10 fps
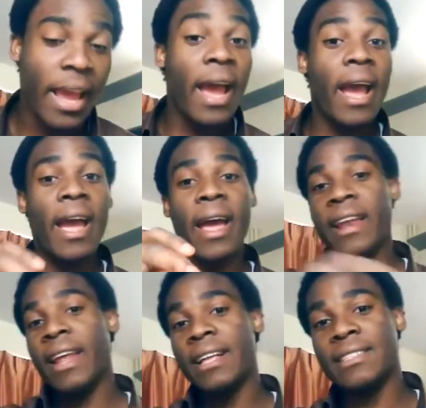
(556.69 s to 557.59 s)

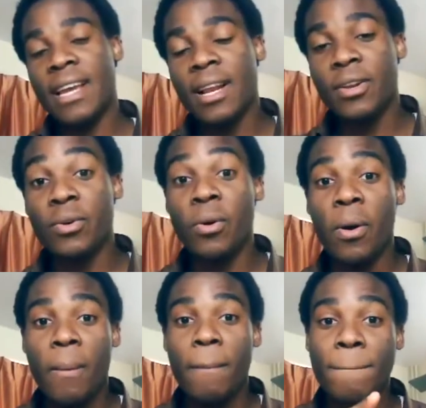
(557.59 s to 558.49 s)
And I tell you,
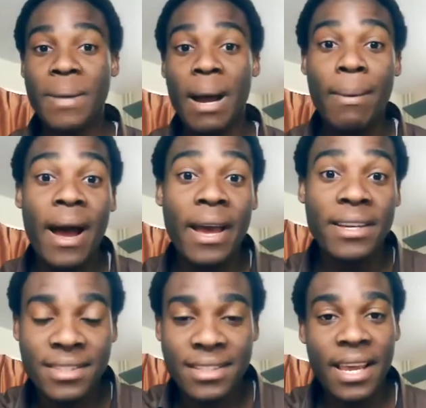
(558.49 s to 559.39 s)
bye-bye,
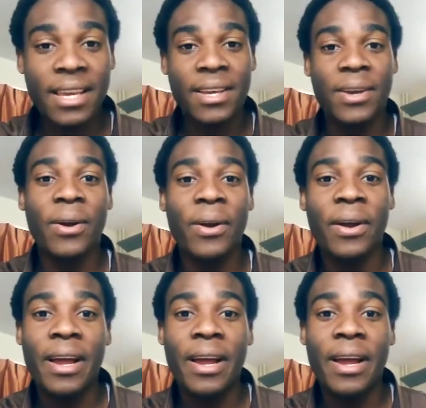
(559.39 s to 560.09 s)
take care.